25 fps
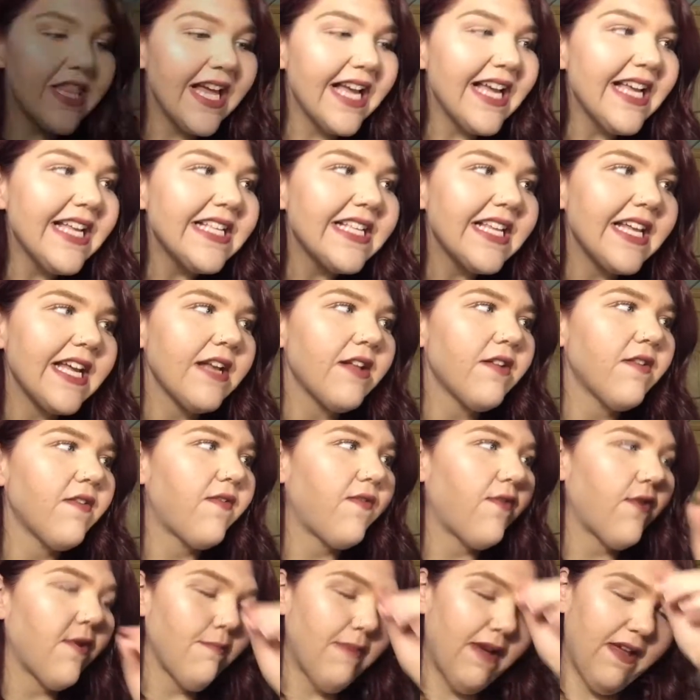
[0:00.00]
that is it
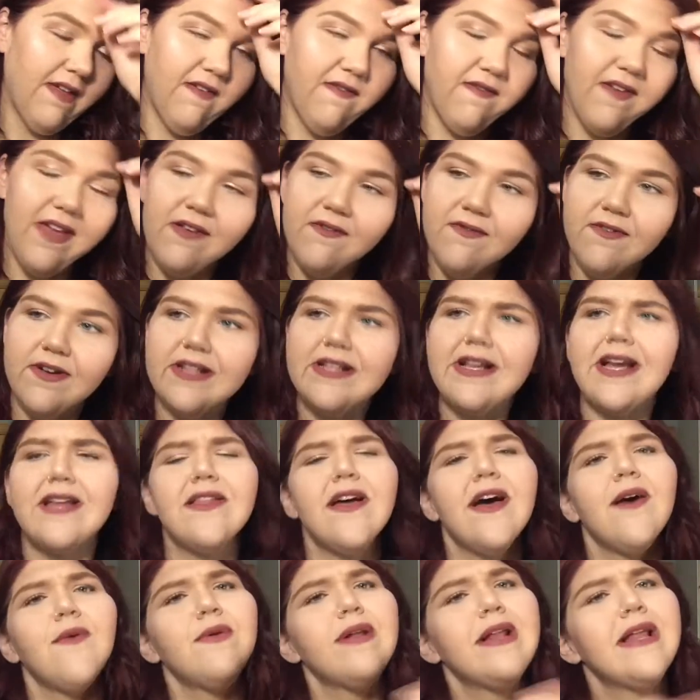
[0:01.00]
for my favorites. I
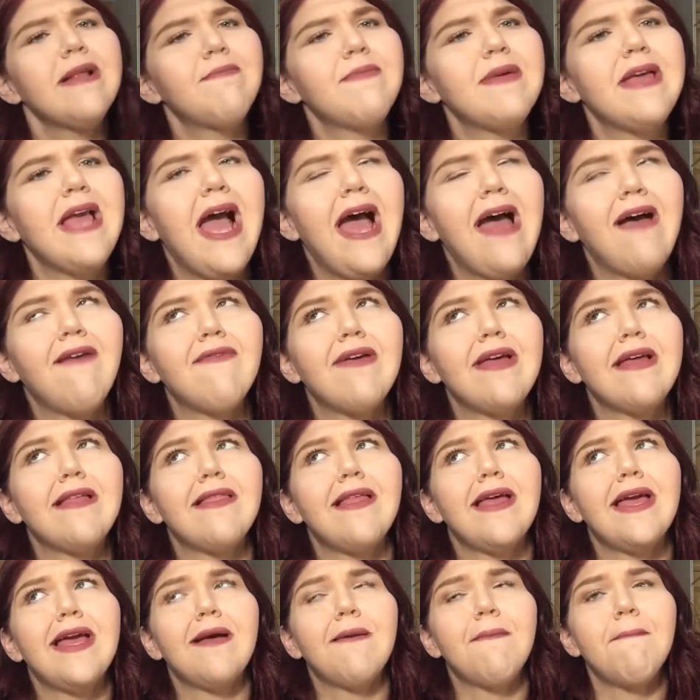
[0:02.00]
thought I would be having
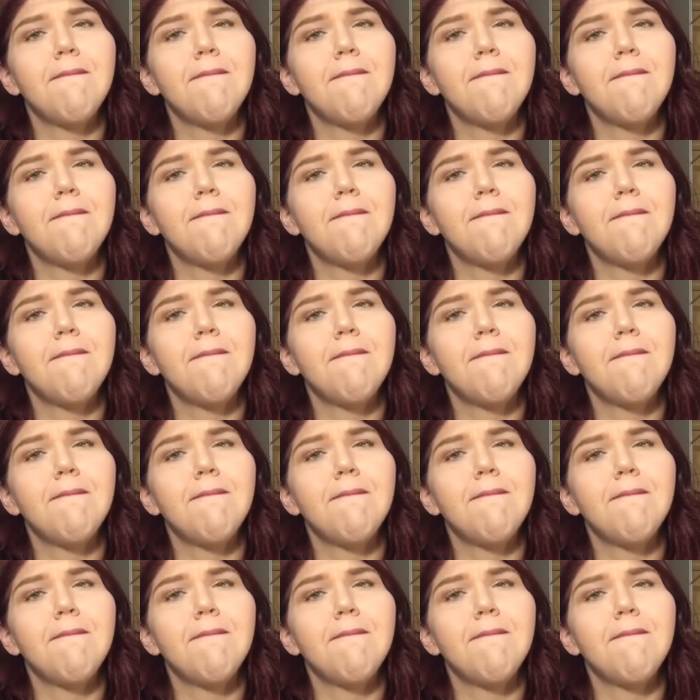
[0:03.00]
like